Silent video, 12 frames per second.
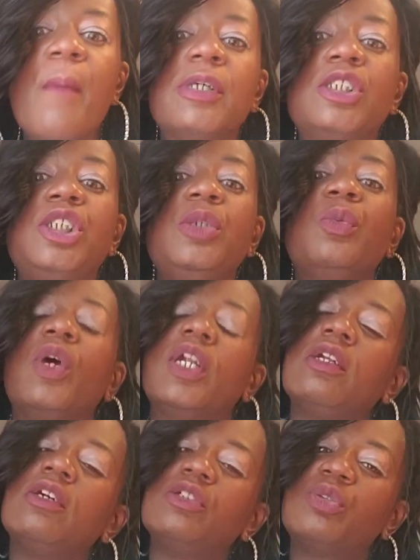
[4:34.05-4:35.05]
but she
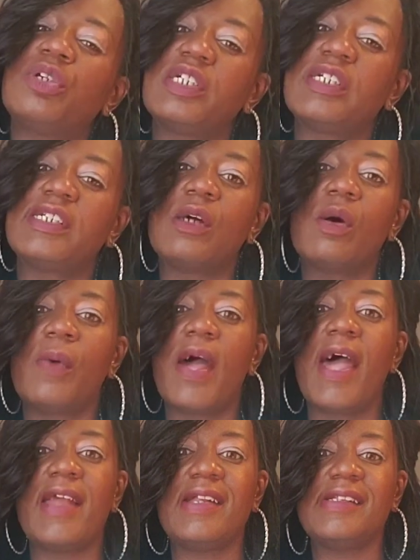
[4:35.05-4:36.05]
wanted her daughter to go
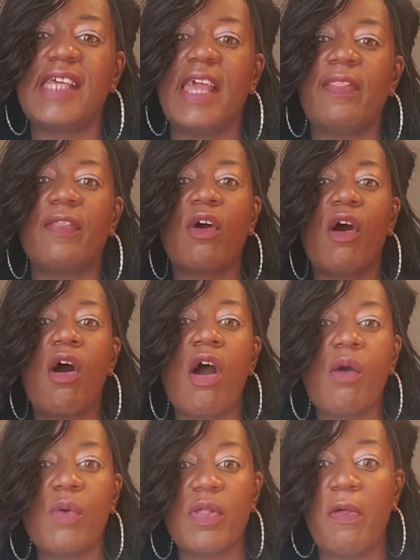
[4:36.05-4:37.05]
ahead and take the
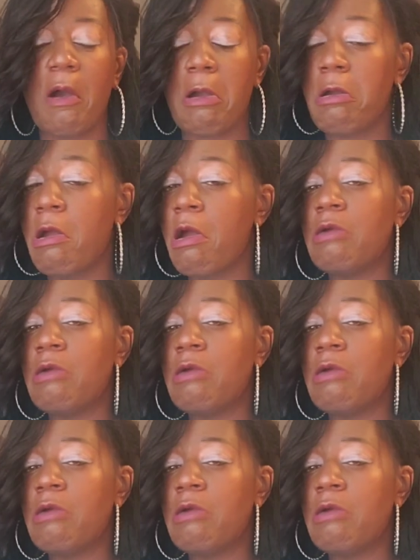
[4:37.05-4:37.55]
car with her.